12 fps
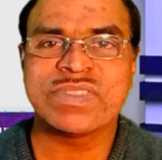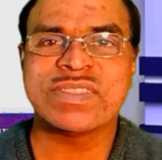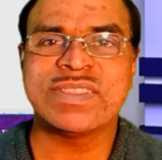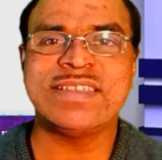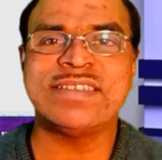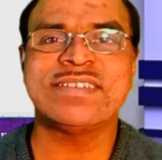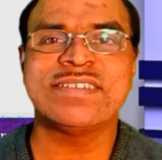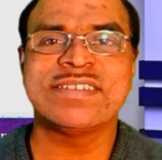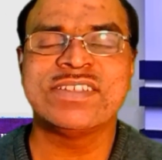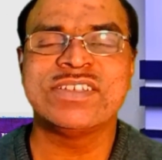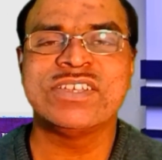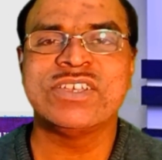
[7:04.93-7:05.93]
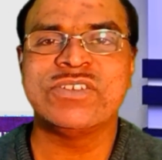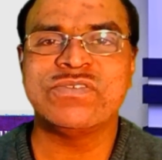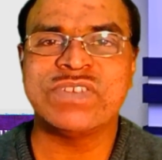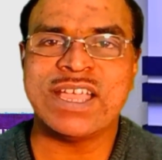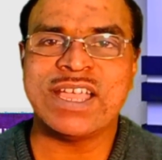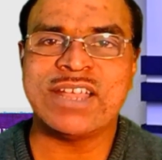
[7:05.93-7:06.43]
Then
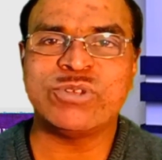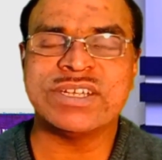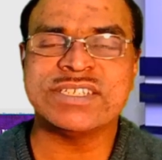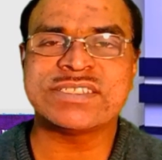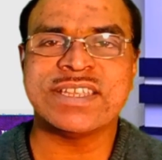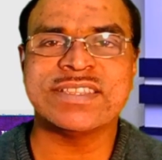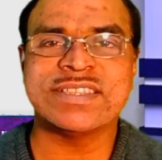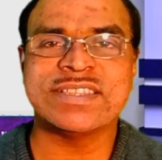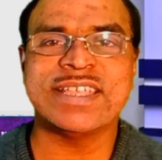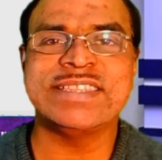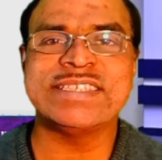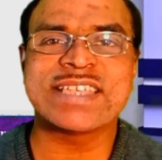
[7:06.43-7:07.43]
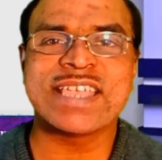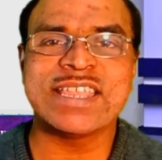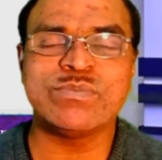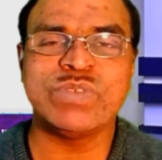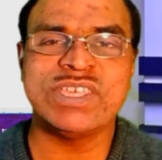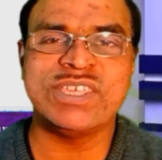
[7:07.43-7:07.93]
we have to understand that this
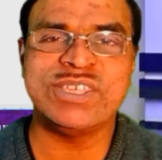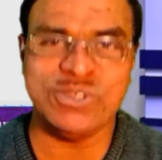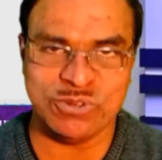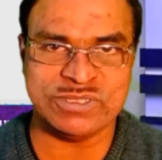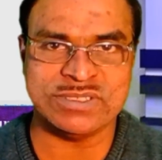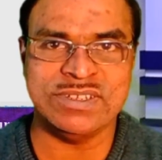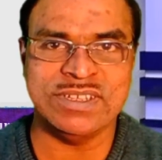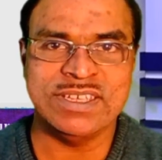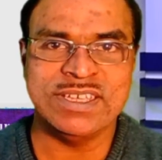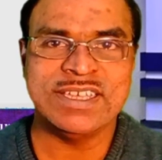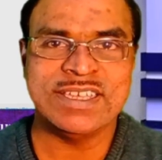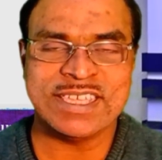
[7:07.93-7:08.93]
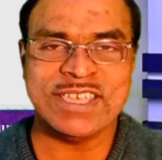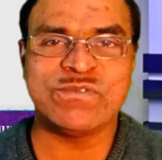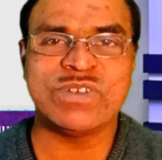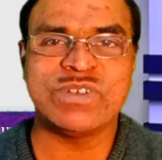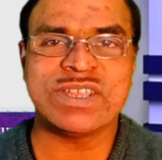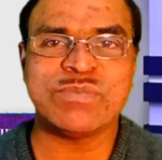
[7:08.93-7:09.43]
can be used if
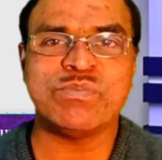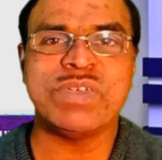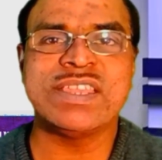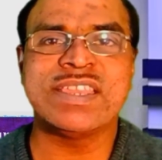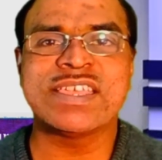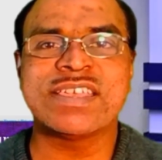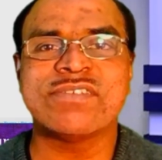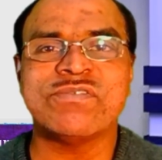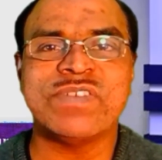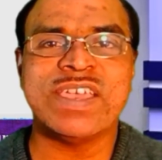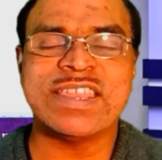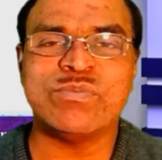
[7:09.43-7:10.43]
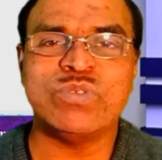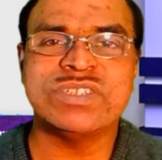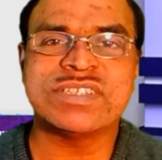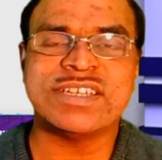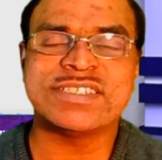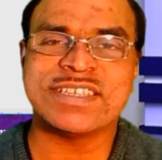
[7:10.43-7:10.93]
remaining variables
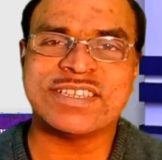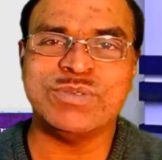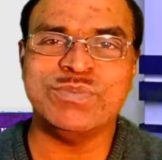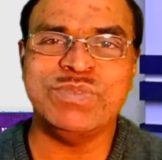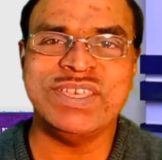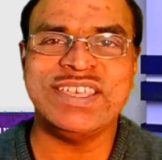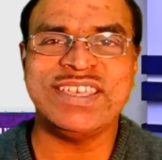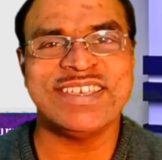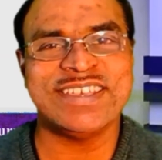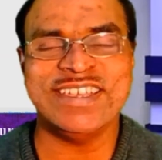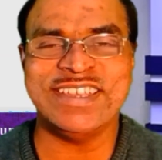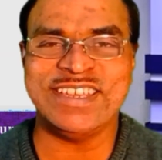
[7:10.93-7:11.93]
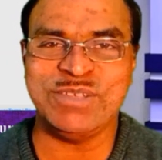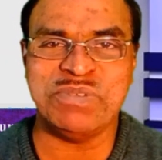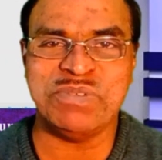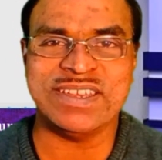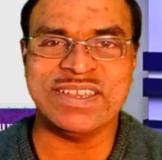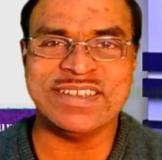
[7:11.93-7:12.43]
are said to be
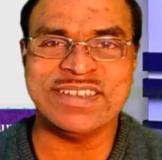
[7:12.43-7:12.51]
independent.